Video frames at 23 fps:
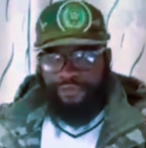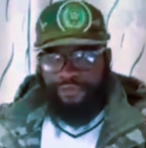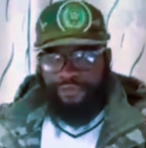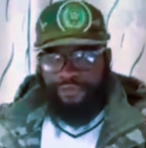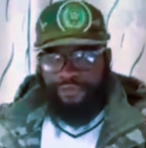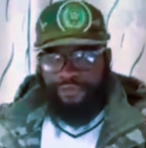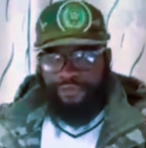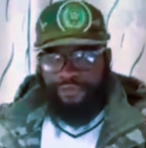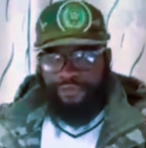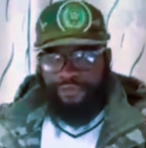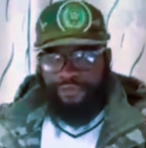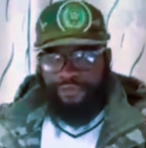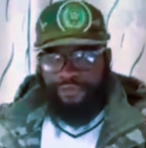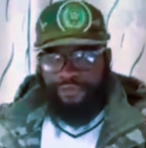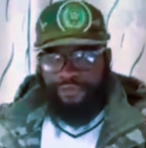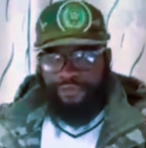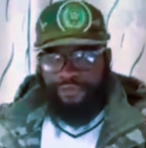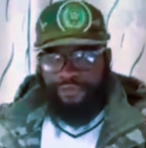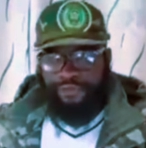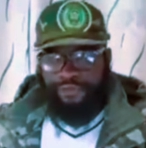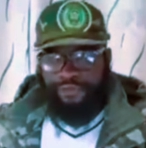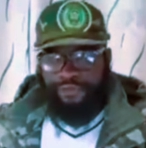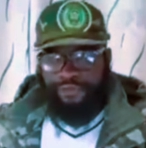
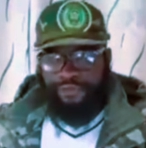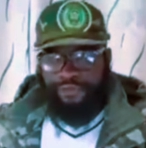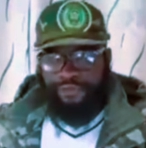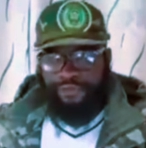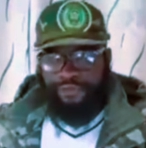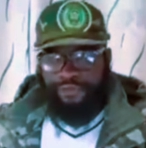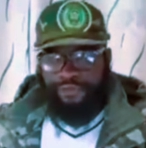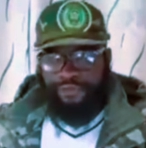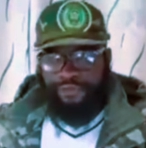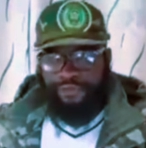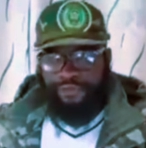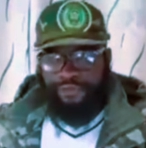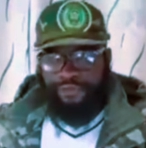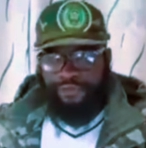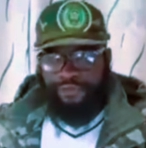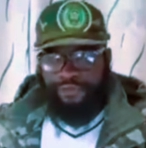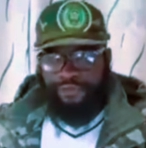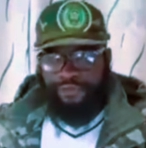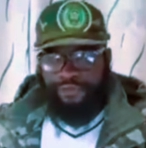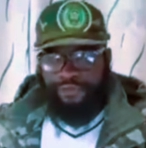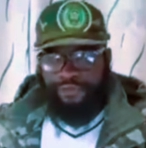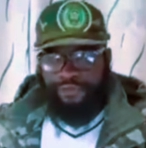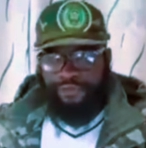
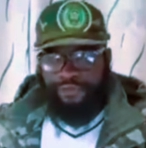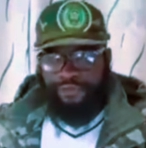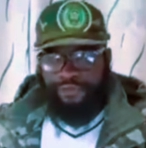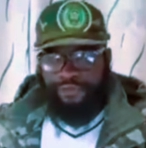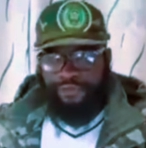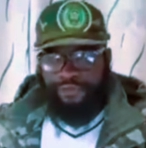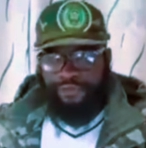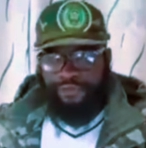Nothing is said.